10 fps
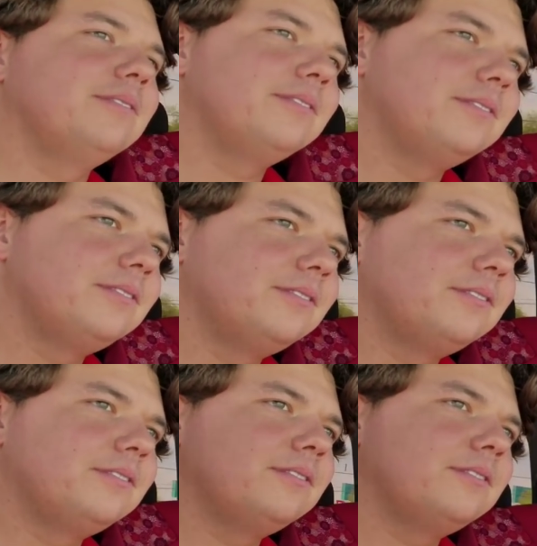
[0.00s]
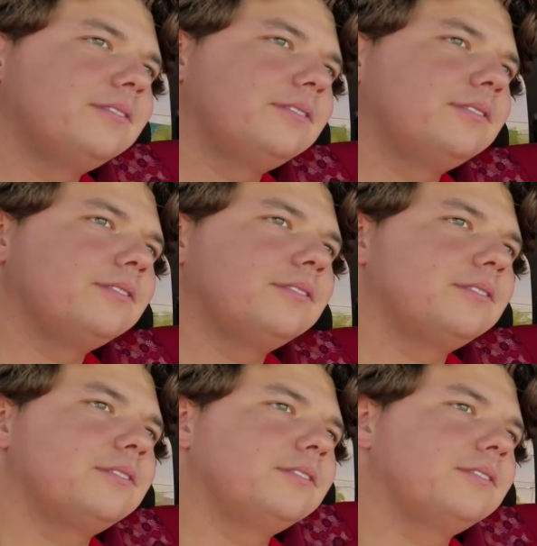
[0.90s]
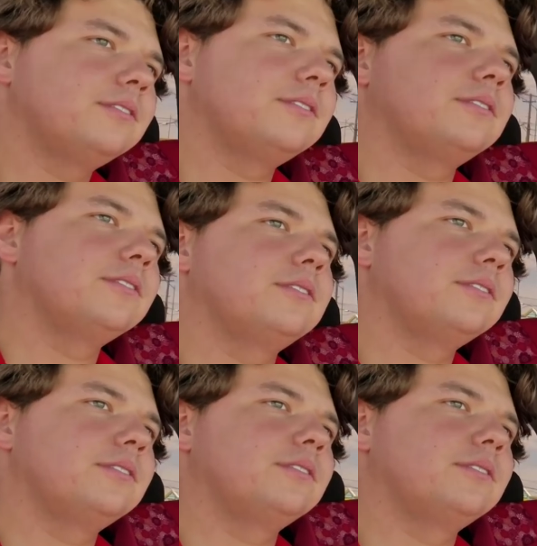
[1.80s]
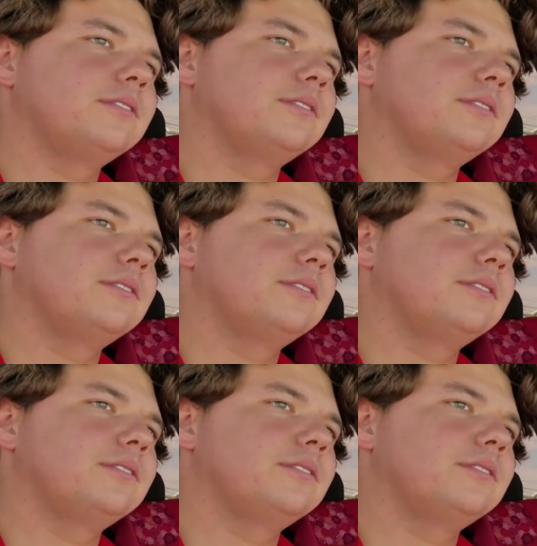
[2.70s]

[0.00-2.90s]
[no speech]